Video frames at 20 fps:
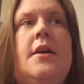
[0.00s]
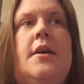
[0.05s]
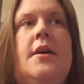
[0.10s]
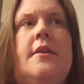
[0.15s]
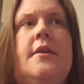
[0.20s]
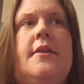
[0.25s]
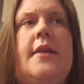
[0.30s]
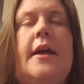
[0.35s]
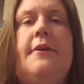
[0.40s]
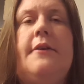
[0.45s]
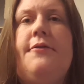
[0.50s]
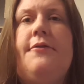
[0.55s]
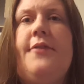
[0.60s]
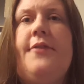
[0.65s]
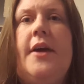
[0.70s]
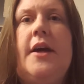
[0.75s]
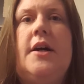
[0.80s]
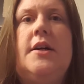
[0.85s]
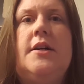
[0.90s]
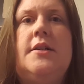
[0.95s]
they've
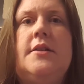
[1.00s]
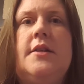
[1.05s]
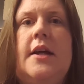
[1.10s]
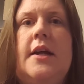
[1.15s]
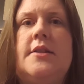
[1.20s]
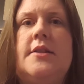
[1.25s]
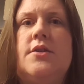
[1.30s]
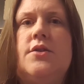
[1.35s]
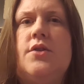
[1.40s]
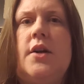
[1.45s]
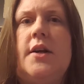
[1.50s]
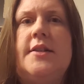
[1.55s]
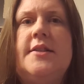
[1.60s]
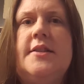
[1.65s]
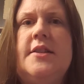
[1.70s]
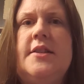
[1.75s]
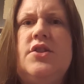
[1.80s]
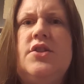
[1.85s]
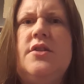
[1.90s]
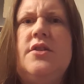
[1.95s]
failed as a cross
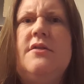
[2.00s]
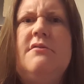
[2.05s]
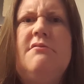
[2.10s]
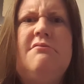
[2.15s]
stitcher.